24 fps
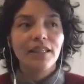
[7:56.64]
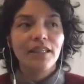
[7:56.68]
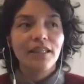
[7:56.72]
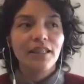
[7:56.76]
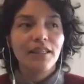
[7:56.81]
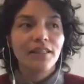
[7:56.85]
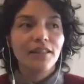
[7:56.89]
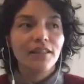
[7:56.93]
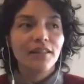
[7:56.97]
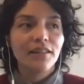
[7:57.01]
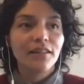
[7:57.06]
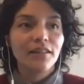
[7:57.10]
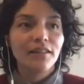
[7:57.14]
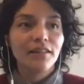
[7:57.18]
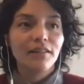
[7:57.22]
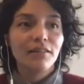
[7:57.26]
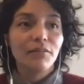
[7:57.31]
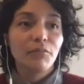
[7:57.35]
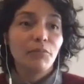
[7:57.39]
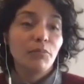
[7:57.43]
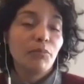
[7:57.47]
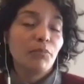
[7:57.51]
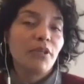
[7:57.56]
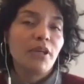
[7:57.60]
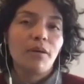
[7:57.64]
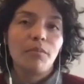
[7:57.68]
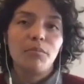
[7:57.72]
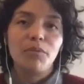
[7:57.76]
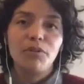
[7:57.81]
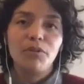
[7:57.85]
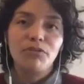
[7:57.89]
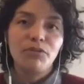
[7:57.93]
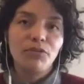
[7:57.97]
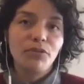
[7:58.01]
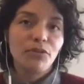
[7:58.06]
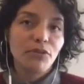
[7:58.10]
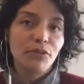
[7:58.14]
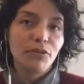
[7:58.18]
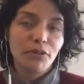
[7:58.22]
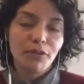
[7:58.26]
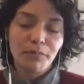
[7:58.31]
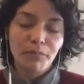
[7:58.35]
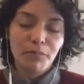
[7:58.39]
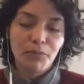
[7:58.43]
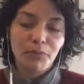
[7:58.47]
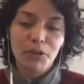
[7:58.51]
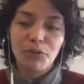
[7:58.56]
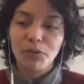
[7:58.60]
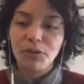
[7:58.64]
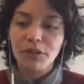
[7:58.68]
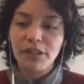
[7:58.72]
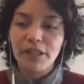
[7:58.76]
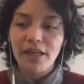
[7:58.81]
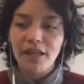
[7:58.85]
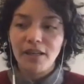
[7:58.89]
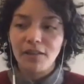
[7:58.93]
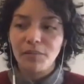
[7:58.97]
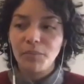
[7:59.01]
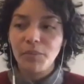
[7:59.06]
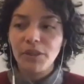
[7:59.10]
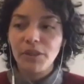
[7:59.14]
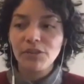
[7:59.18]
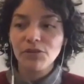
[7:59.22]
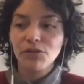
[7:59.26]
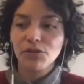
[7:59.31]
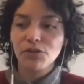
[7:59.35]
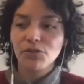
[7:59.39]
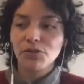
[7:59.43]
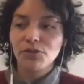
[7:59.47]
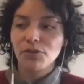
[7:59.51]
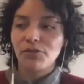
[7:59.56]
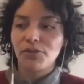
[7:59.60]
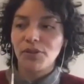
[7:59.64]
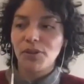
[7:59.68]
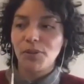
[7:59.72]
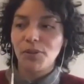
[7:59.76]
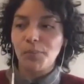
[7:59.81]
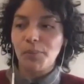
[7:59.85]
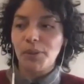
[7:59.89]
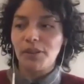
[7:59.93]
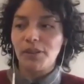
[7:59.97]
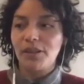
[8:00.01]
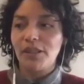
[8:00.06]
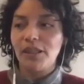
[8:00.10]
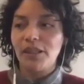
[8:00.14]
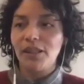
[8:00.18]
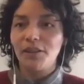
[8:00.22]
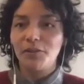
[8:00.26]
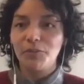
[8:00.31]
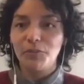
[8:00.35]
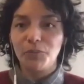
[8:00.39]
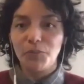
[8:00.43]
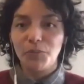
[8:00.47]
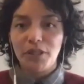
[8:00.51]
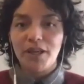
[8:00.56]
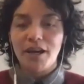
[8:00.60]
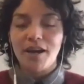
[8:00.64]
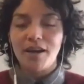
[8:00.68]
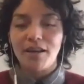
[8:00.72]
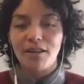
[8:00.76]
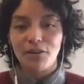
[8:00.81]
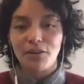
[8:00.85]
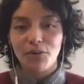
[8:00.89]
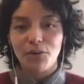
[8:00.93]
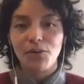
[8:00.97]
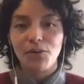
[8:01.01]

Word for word: And yeah before we only had mentions of him but then we had